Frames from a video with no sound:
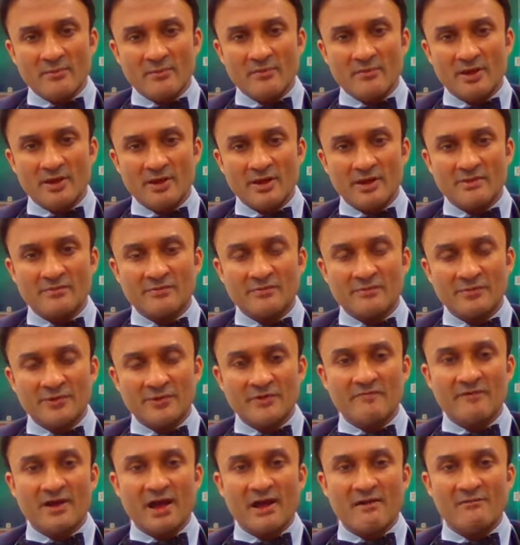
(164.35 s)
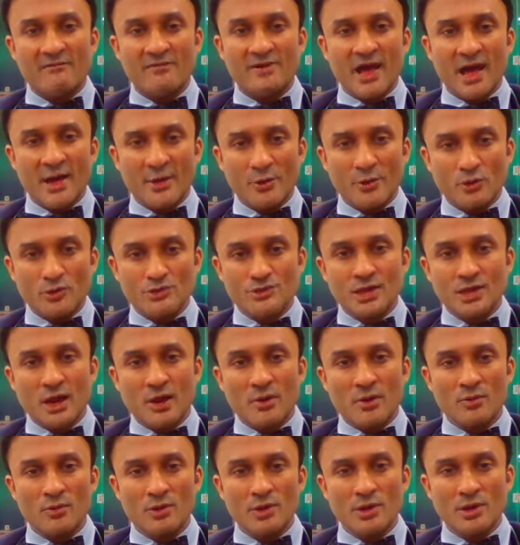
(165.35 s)
When the valve narrows
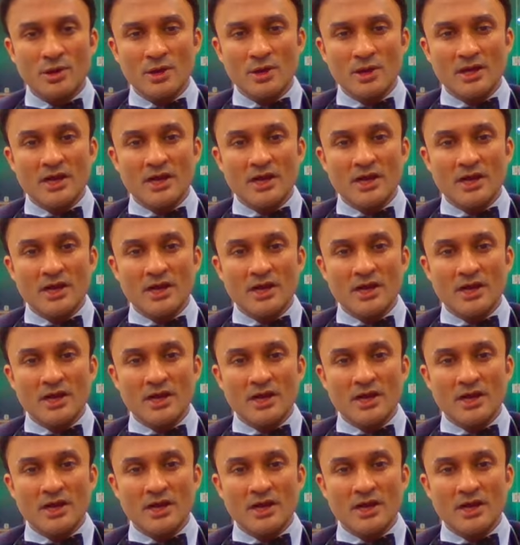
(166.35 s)
down,